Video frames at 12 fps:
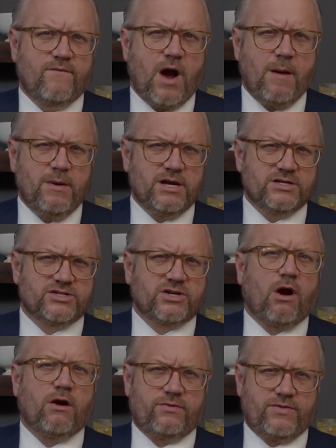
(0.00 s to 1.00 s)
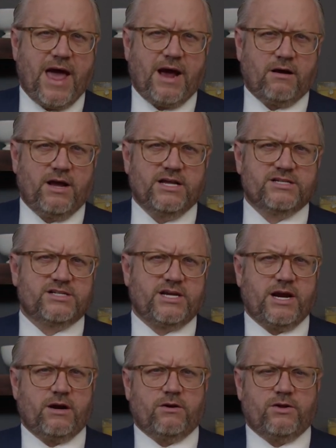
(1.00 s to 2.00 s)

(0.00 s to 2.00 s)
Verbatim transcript: I'm going to start that list here.